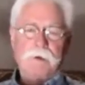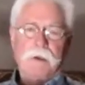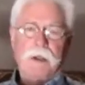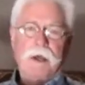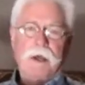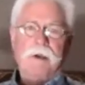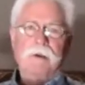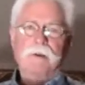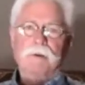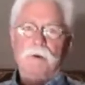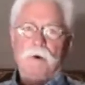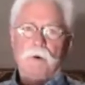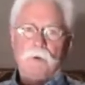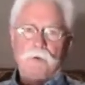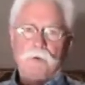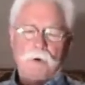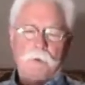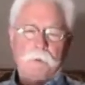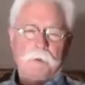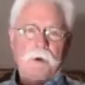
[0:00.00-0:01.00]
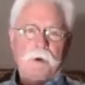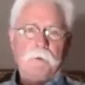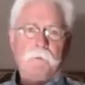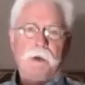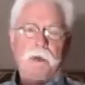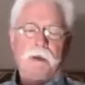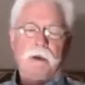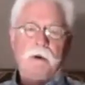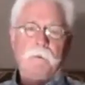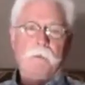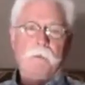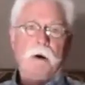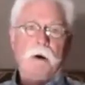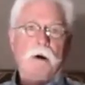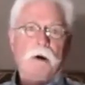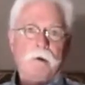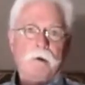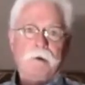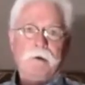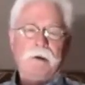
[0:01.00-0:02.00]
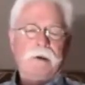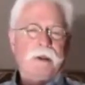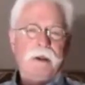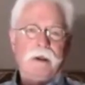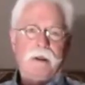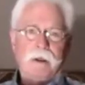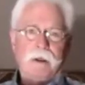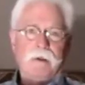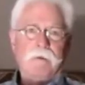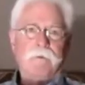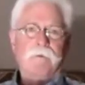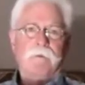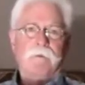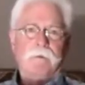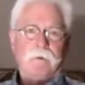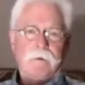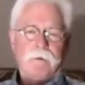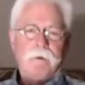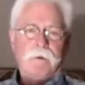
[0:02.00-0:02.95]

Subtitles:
Just like a soldier can become hardened to killing.